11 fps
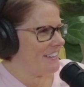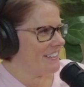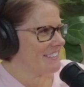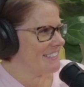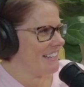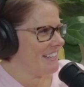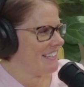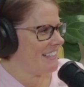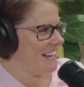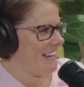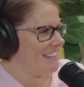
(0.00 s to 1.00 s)

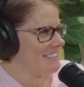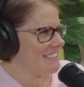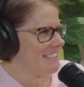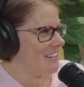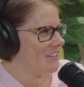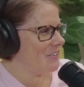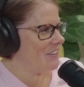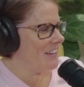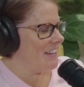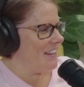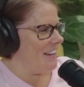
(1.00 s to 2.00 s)
exciting, Nate. So
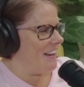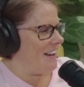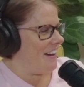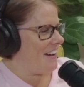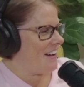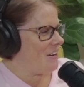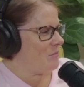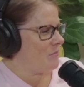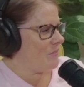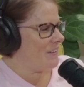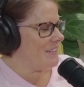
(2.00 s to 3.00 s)

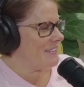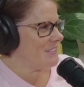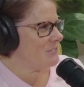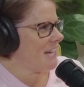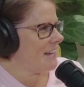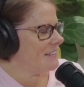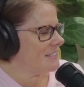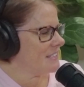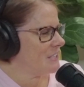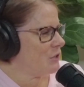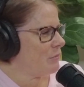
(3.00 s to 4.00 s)
tell us a
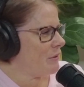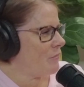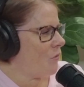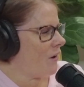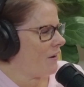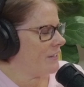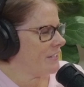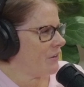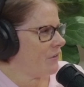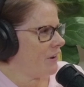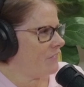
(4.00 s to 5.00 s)
little bit more.
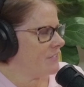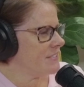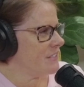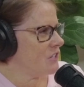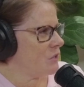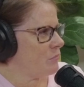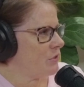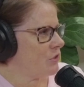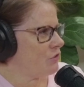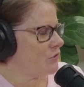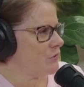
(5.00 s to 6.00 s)
Obviously you can book
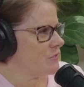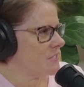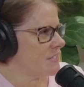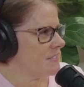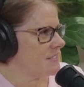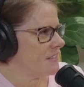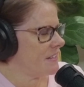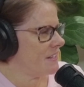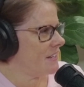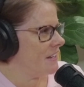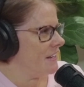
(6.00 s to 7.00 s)
cruises. I
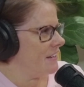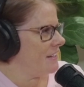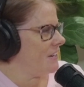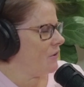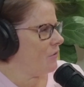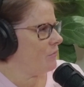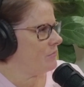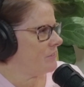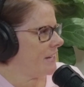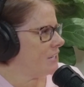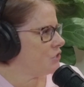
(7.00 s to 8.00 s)
think,
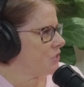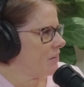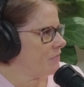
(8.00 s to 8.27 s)
land travel